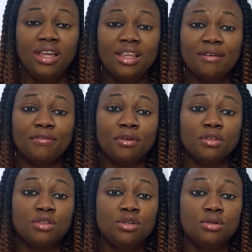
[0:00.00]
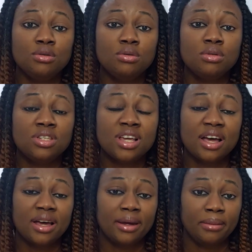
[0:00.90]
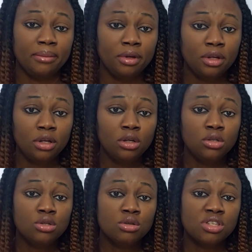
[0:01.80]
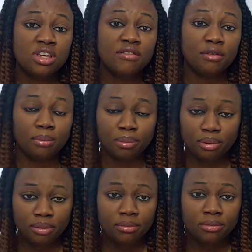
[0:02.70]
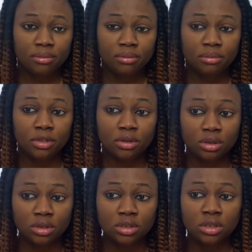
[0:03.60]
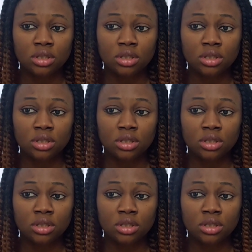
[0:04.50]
It affords you time to save up, because